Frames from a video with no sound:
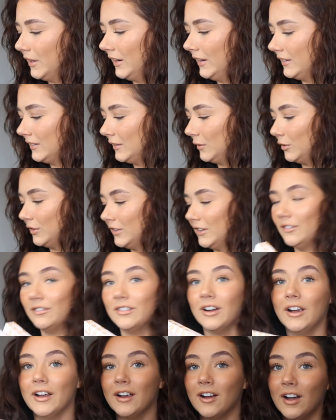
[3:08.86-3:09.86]
Lily Silk did
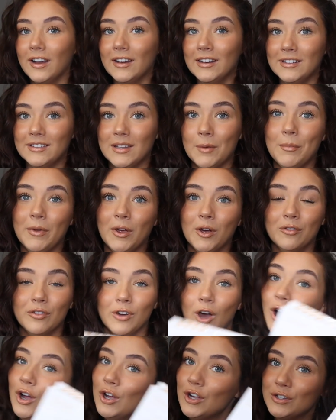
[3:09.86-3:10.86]
very kindly send me
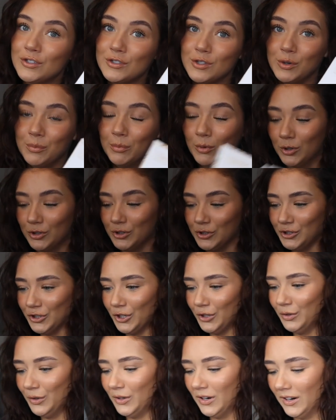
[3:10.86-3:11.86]
over two more to show you